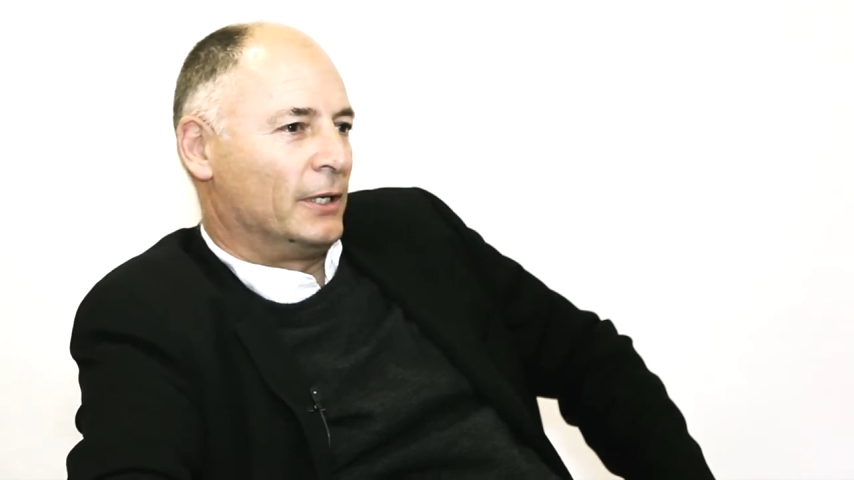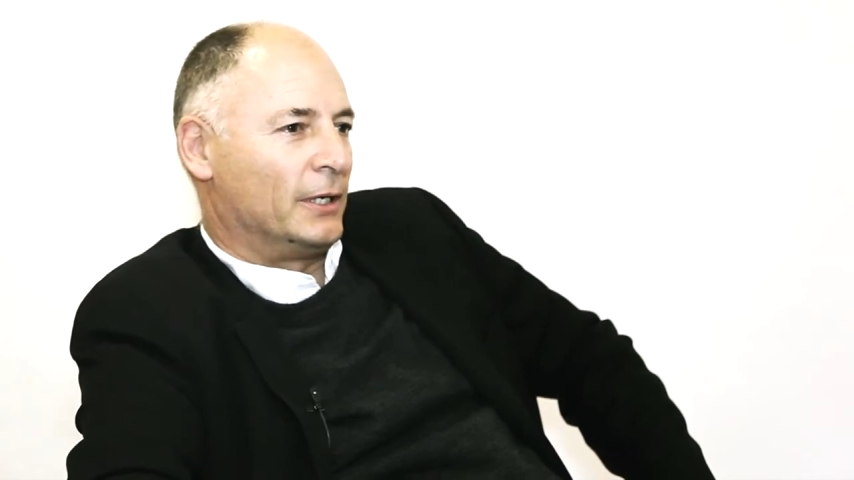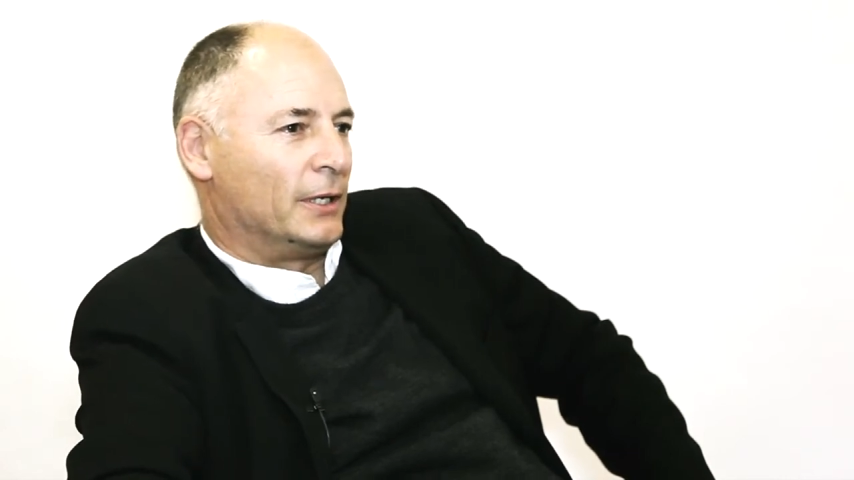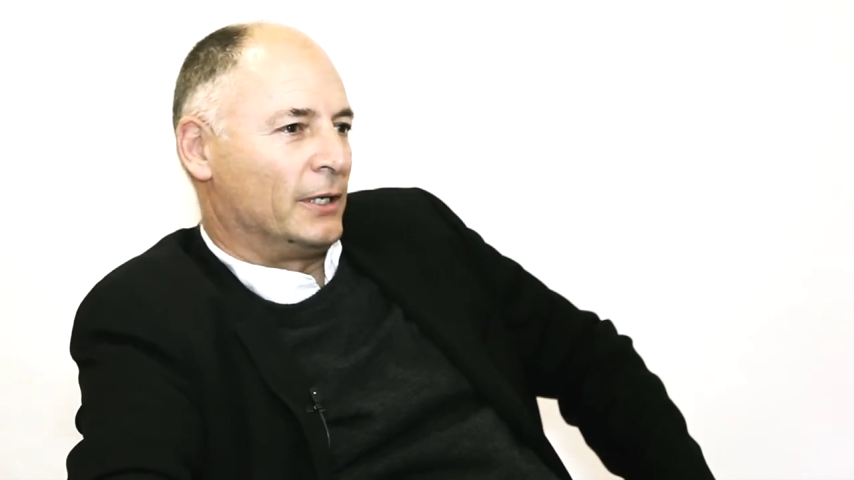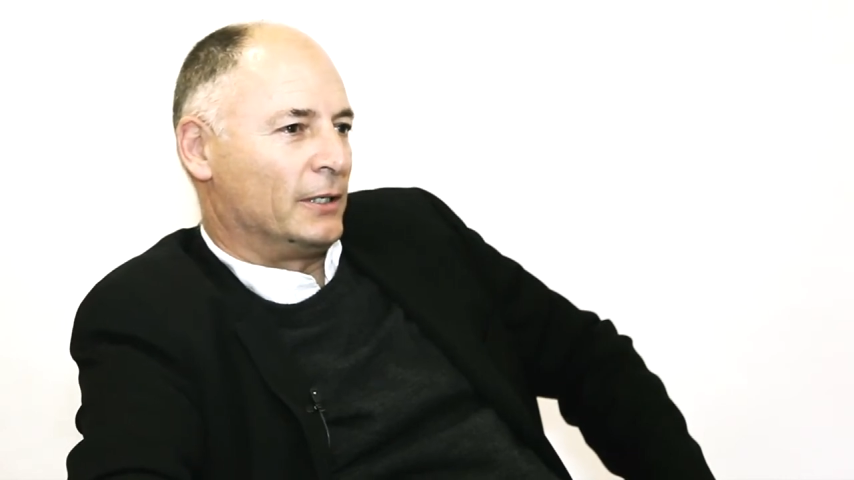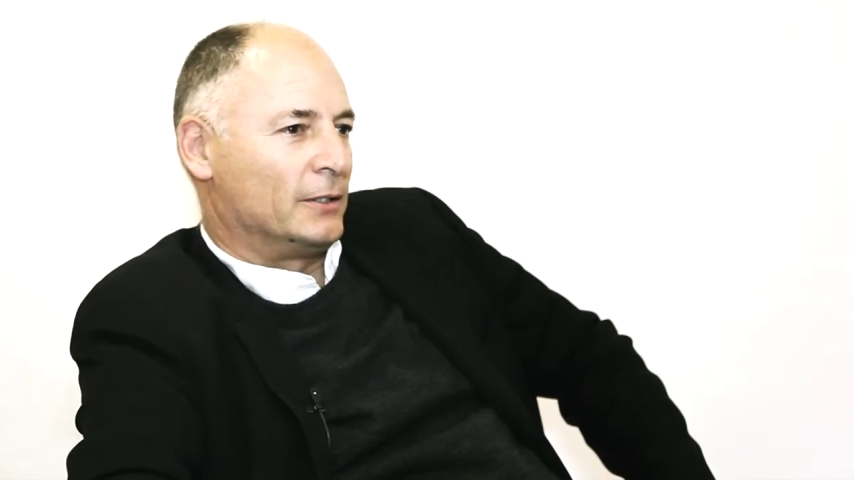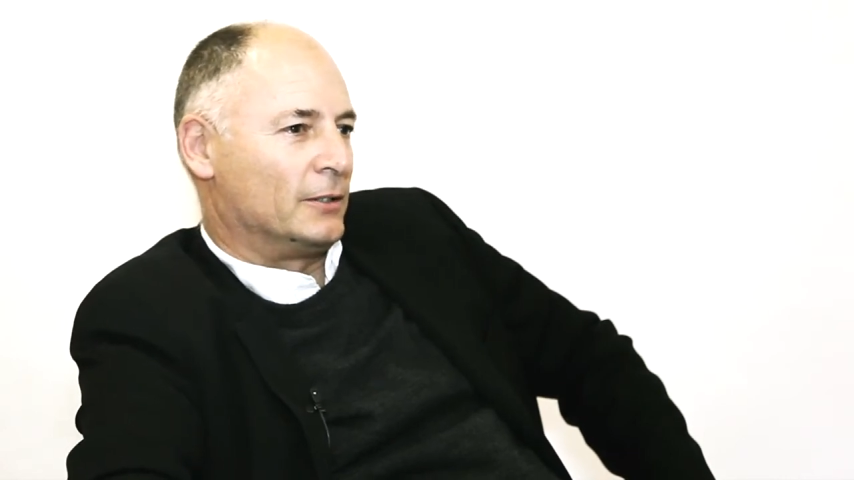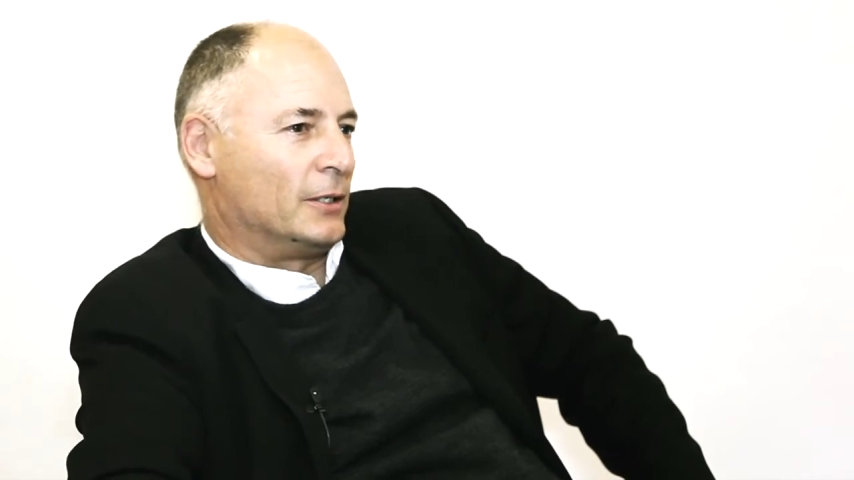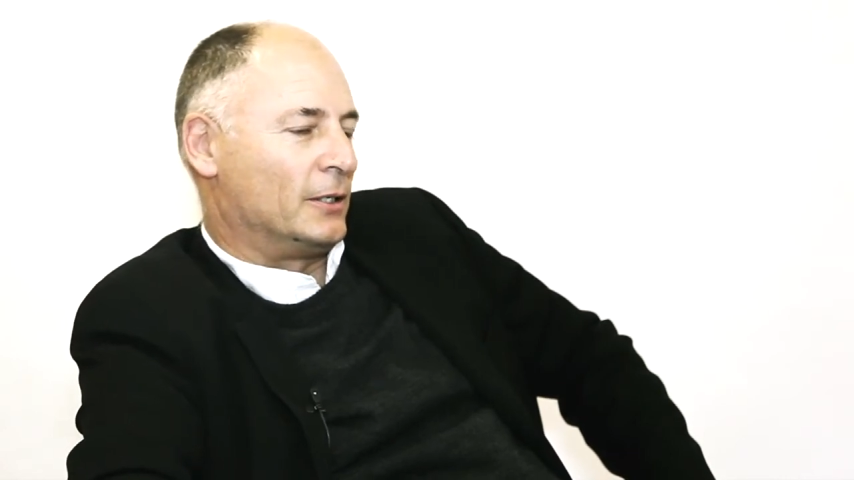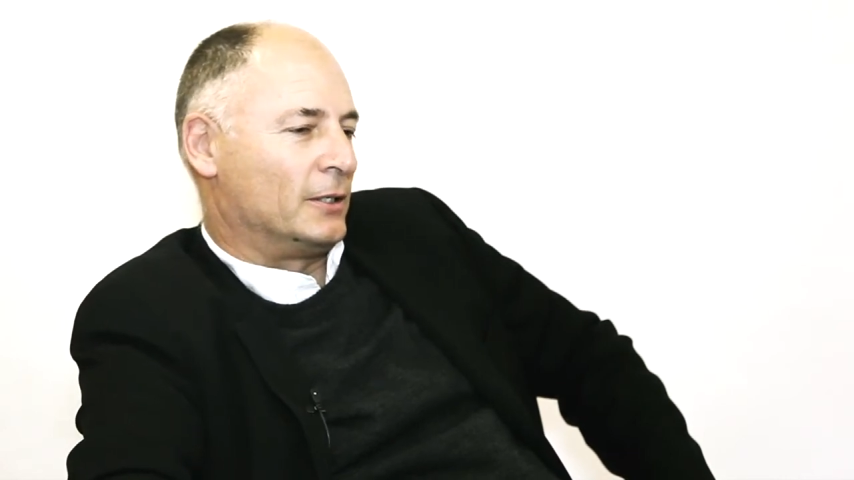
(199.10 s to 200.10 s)

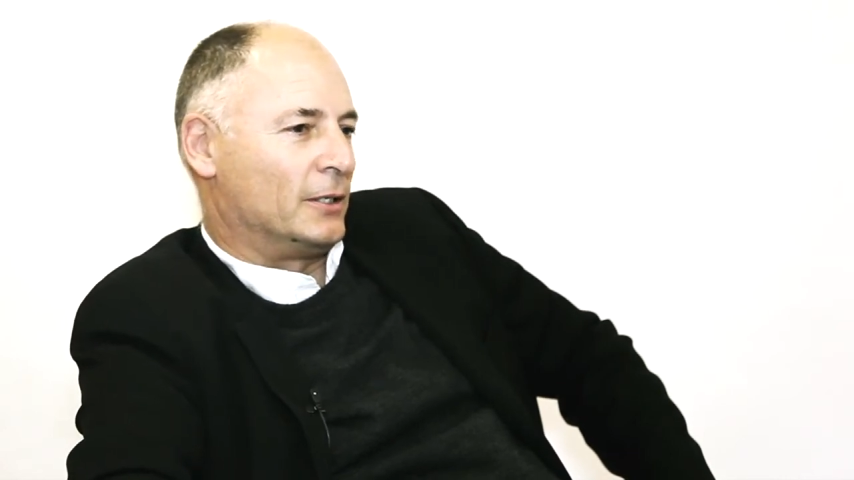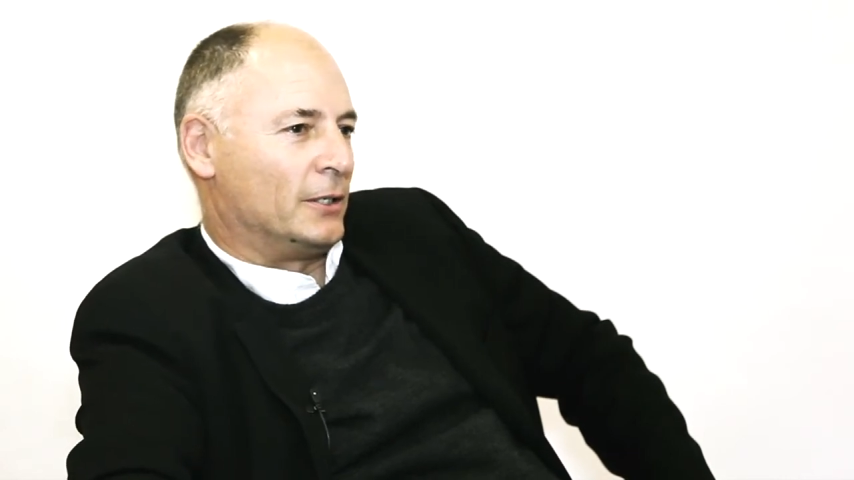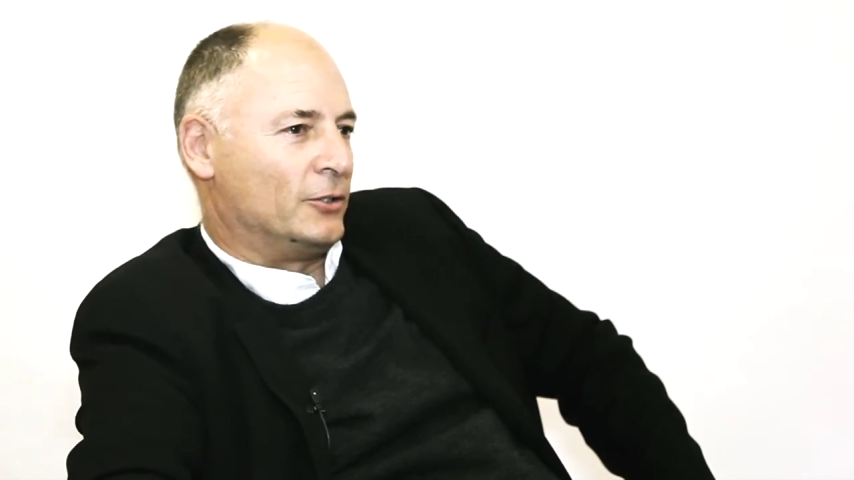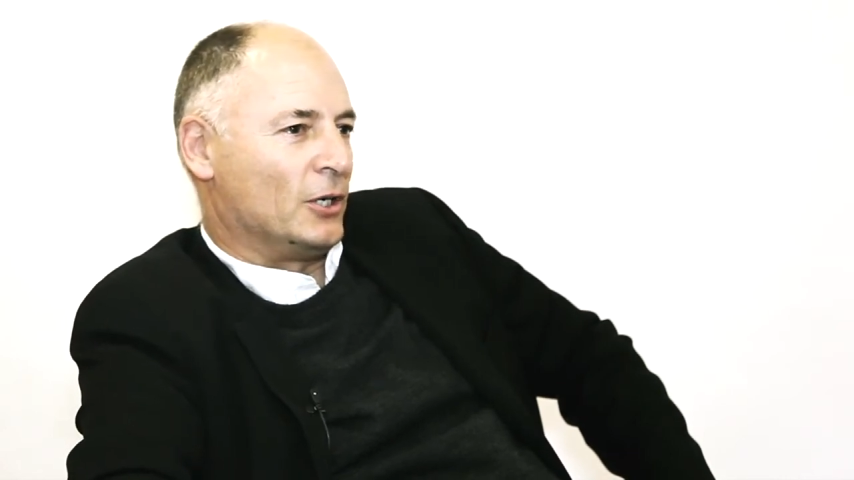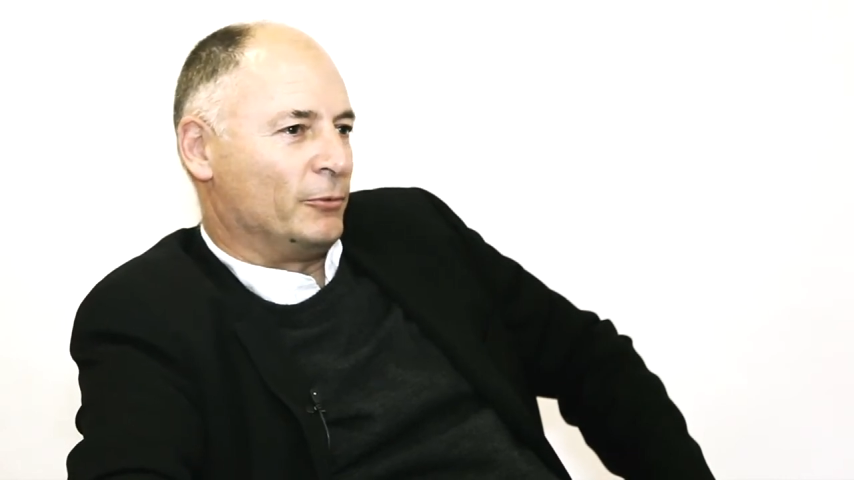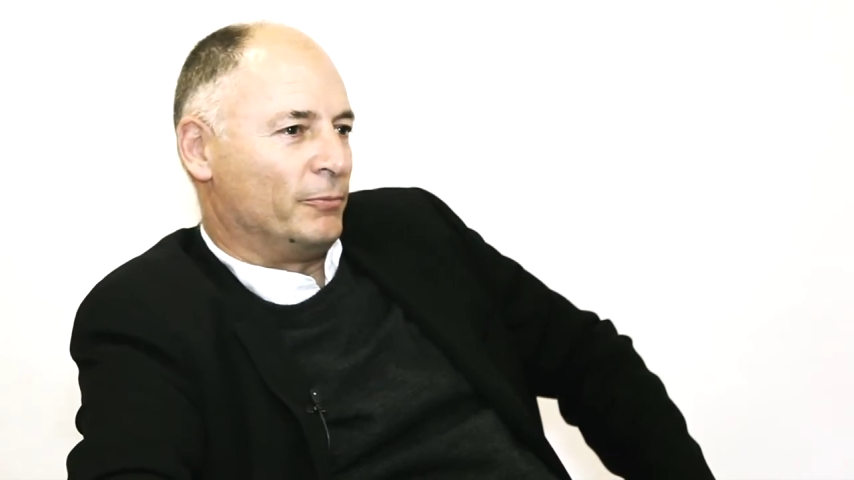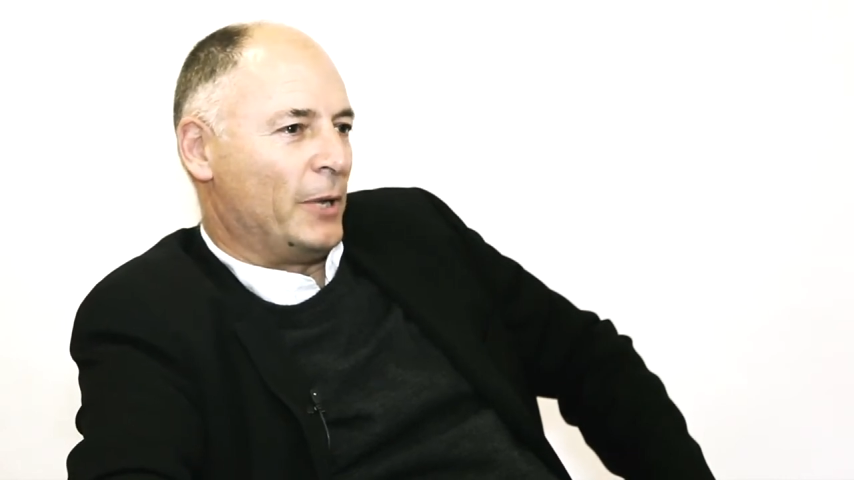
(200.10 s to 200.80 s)
a job of